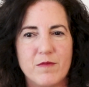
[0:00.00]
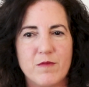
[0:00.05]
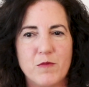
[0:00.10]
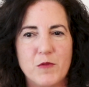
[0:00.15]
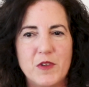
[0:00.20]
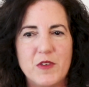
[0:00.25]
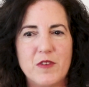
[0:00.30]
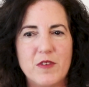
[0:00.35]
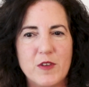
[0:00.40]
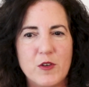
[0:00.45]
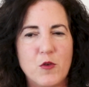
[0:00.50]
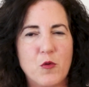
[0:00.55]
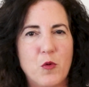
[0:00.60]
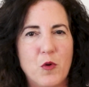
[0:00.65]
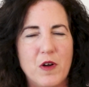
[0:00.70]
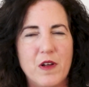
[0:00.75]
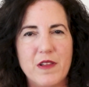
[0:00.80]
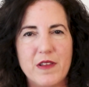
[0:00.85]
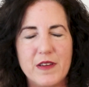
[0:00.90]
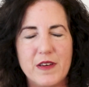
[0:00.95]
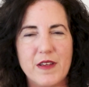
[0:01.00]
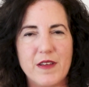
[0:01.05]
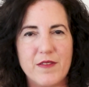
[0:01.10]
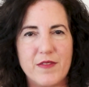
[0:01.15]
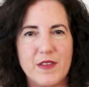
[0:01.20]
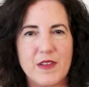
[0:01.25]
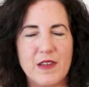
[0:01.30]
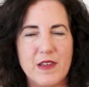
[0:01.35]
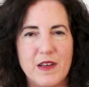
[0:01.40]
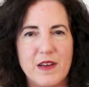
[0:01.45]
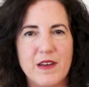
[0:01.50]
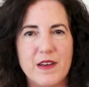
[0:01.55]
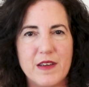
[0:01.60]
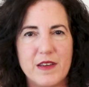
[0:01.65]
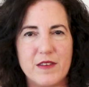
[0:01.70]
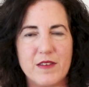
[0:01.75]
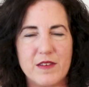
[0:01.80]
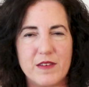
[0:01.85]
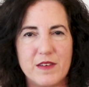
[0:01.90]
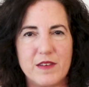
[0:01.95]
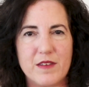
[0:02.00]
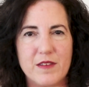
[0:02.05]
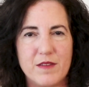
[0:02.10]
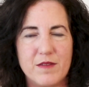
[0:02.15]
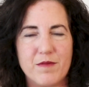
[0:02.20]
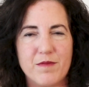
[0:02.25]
What's the quality of the lines?